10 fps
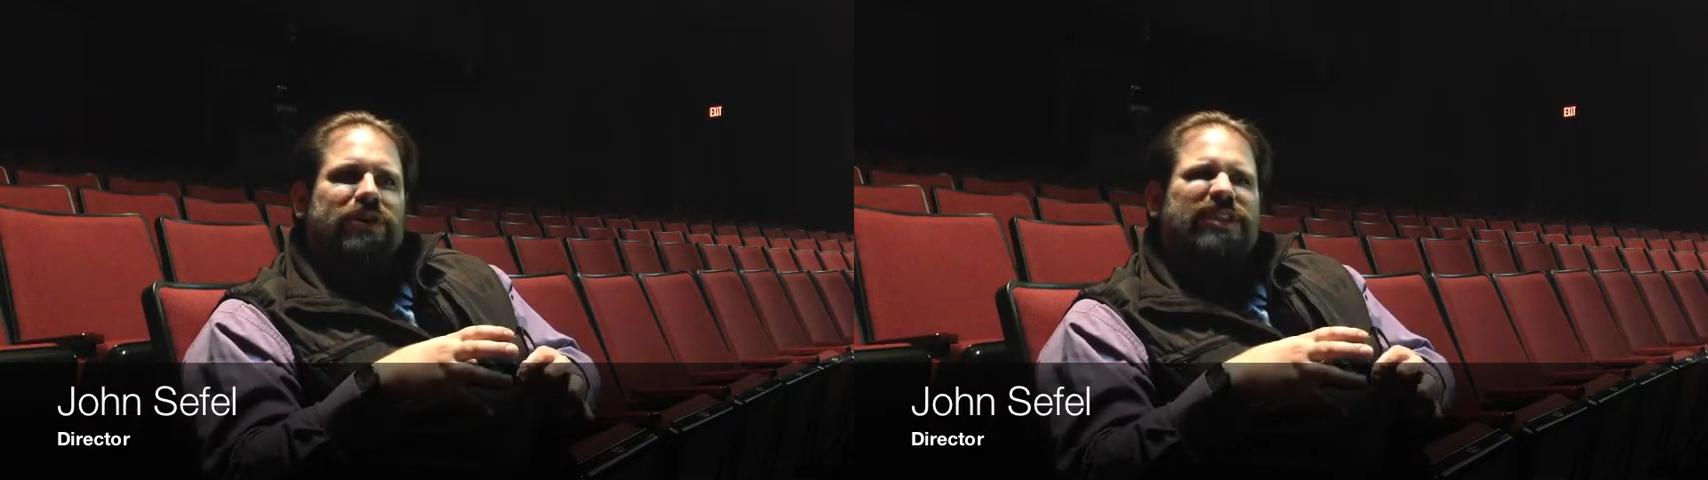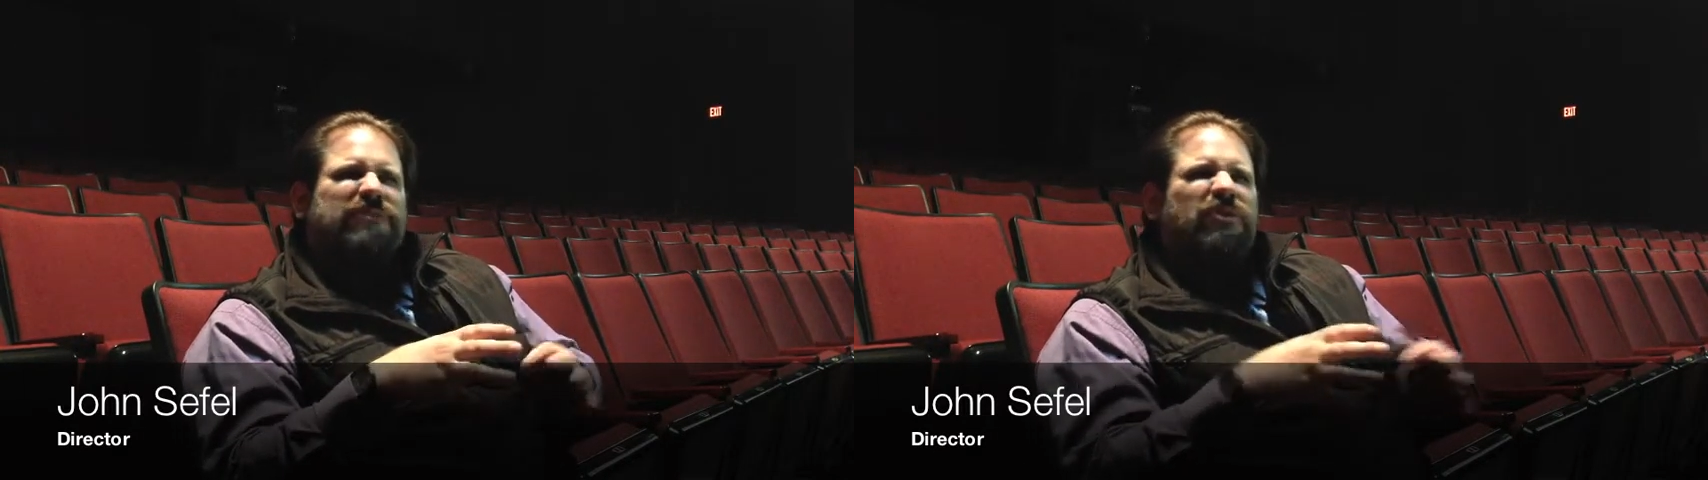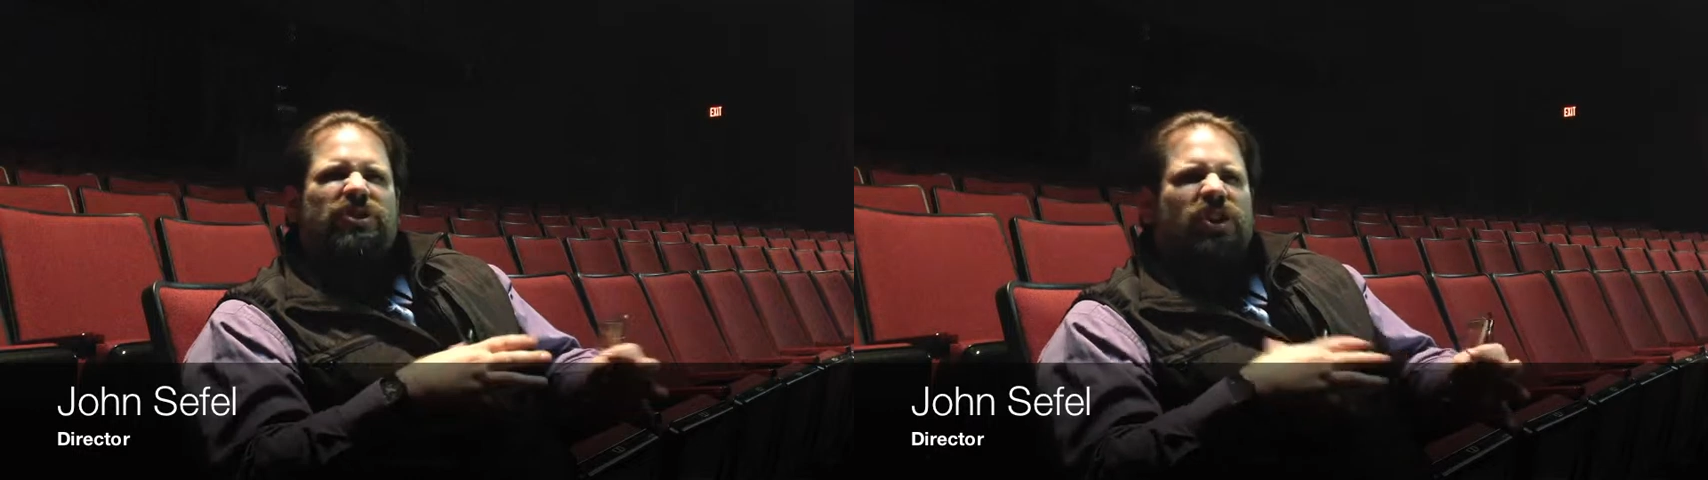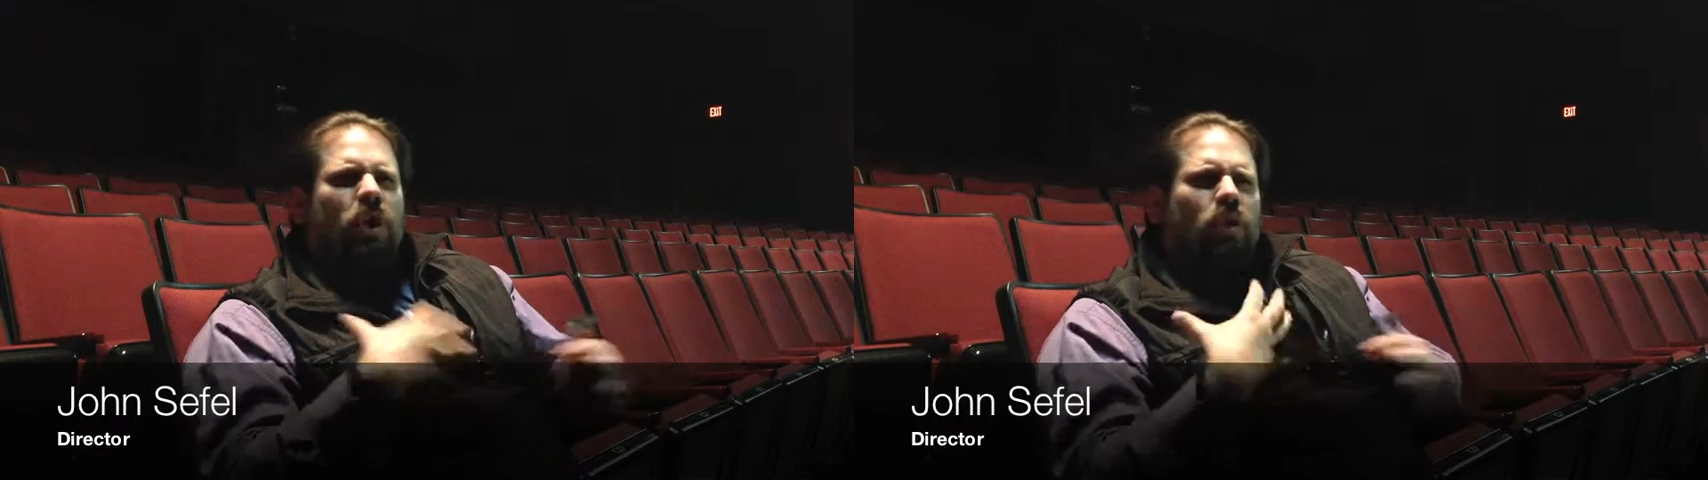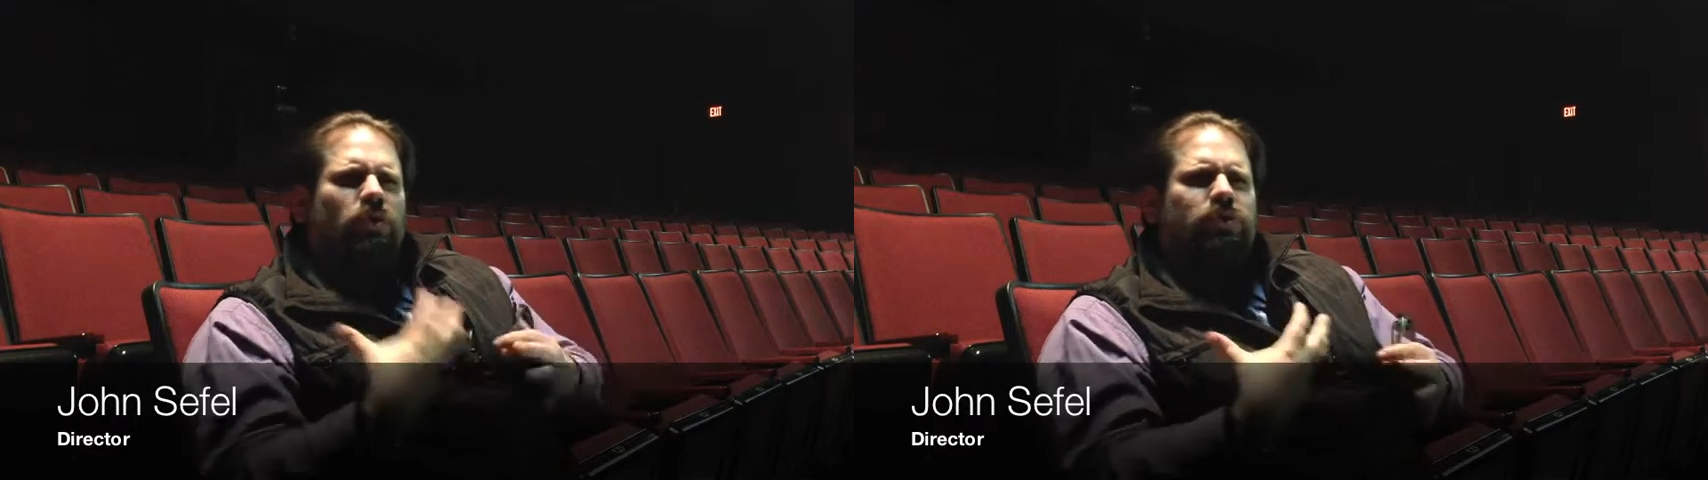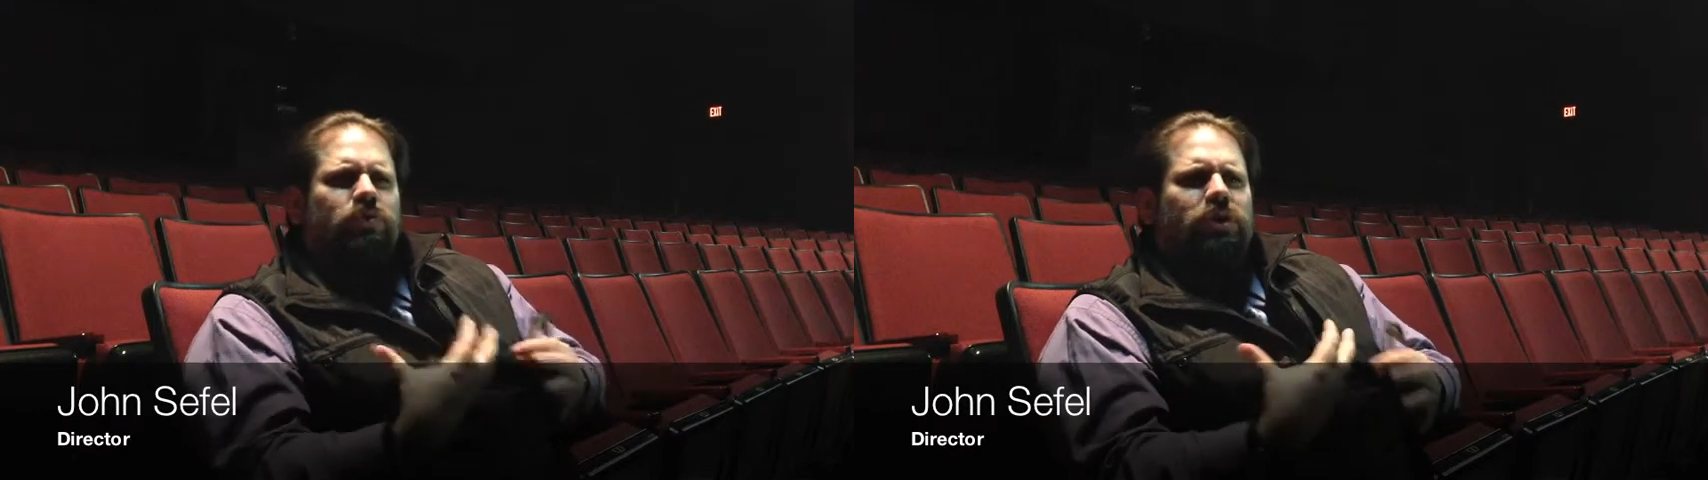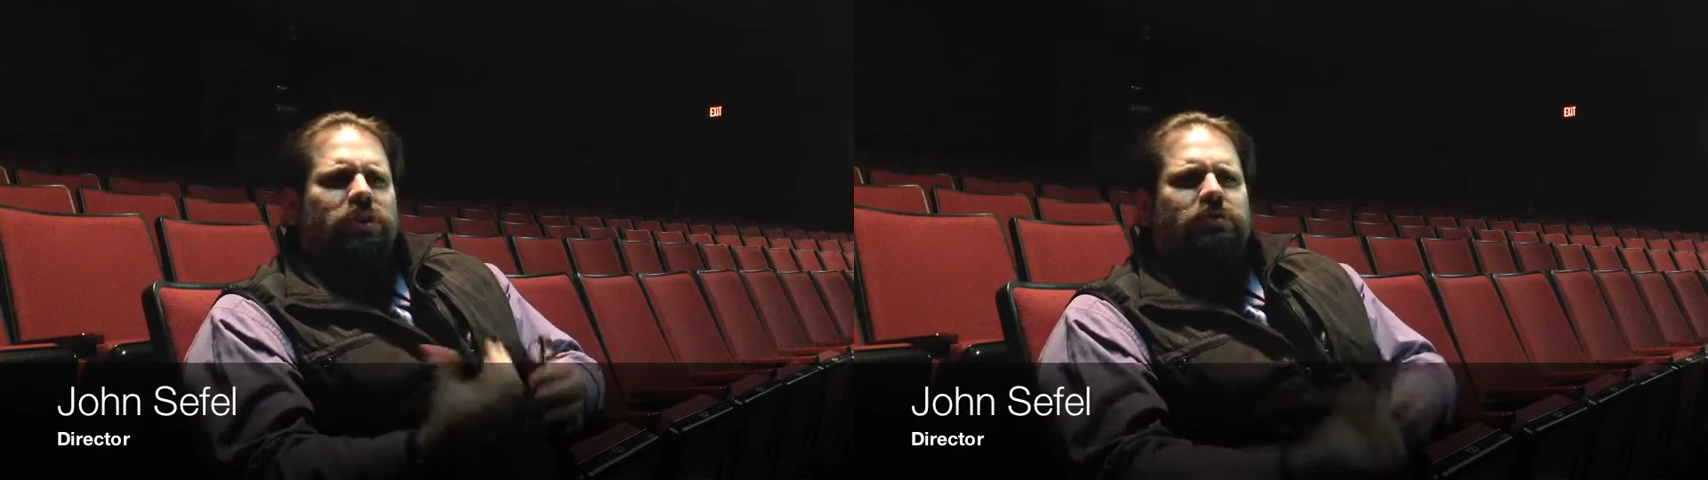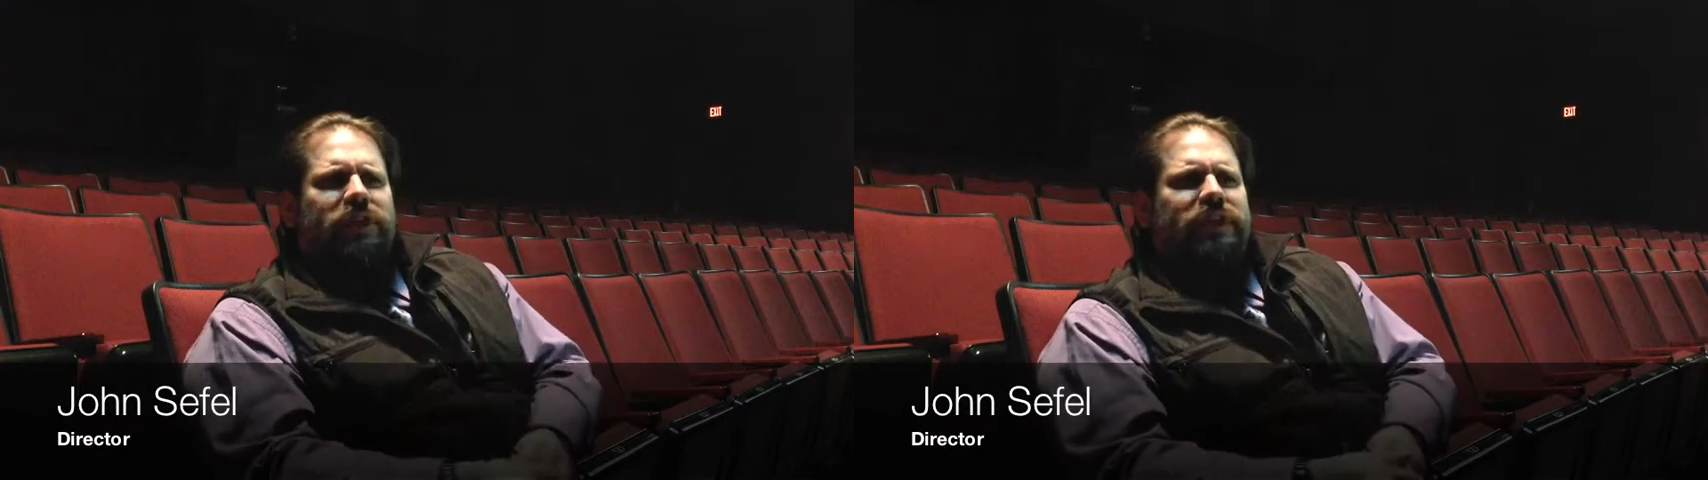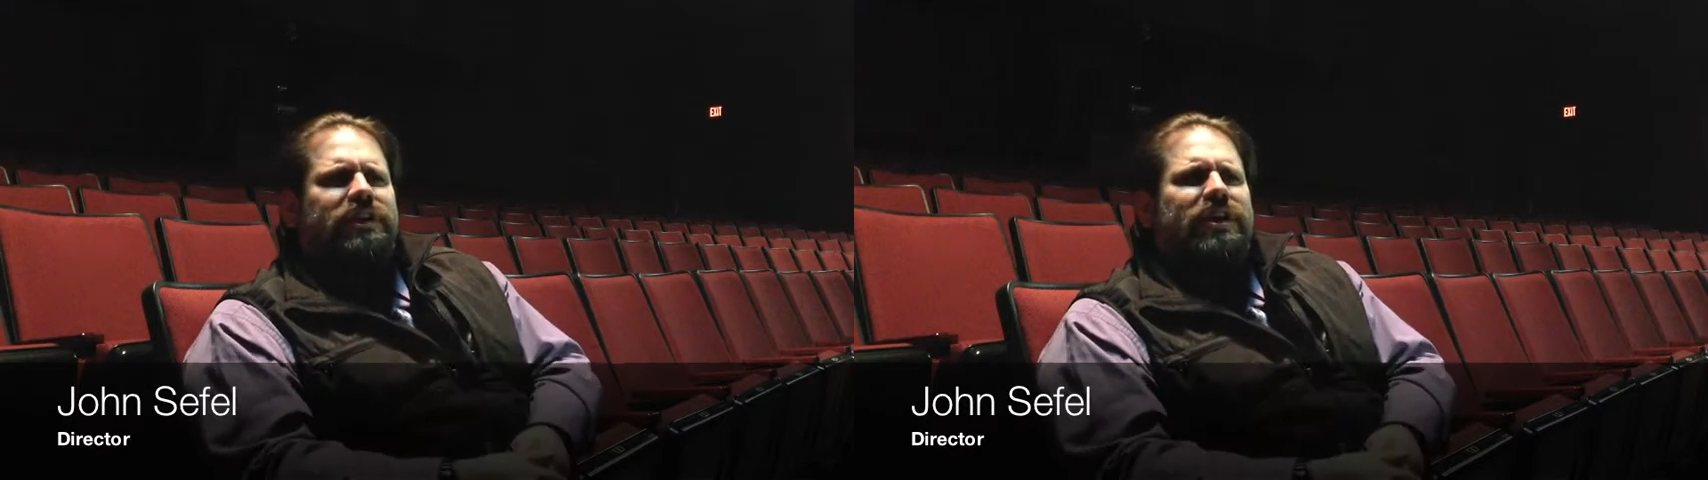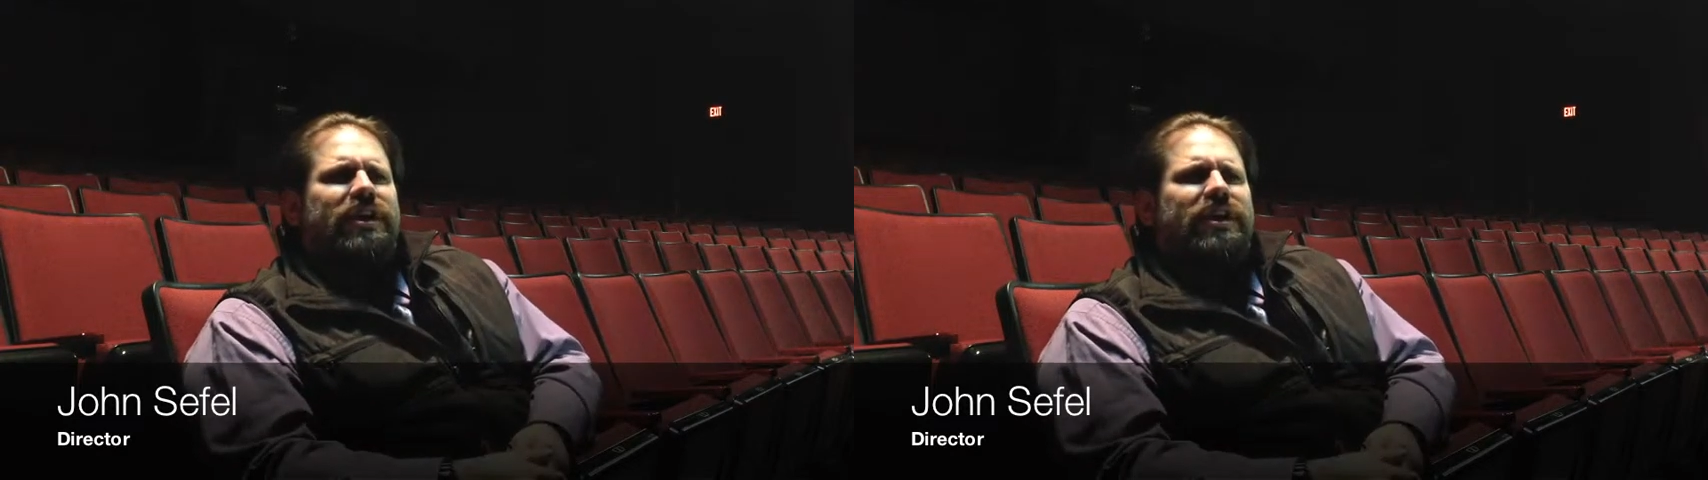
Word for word: experience a whole new world with it.